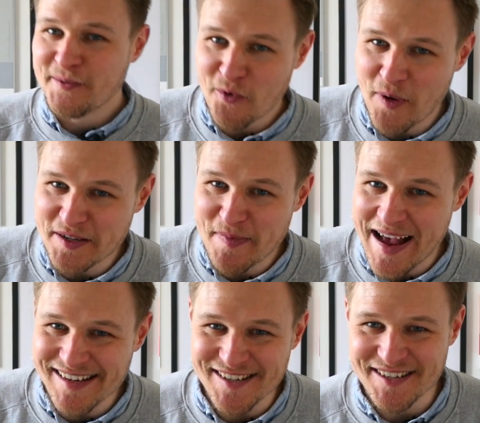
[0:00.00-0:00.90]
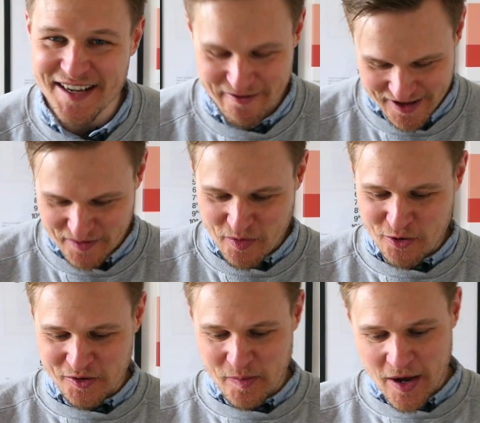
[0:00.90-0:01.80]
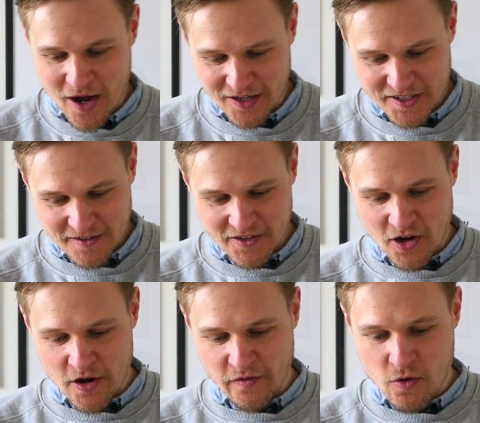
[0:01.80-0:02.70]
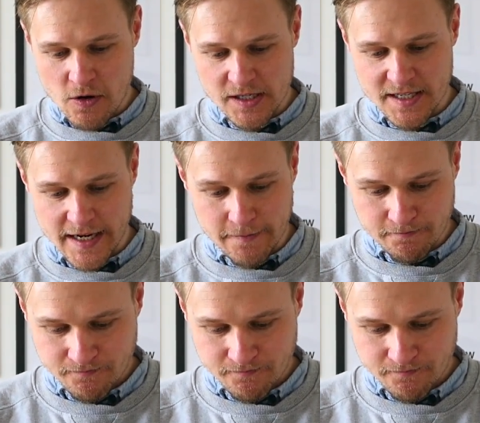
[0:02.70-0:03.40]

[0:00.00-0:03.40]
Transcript: Always matters, doesn't it, with these Porsche parts? Sign of quality.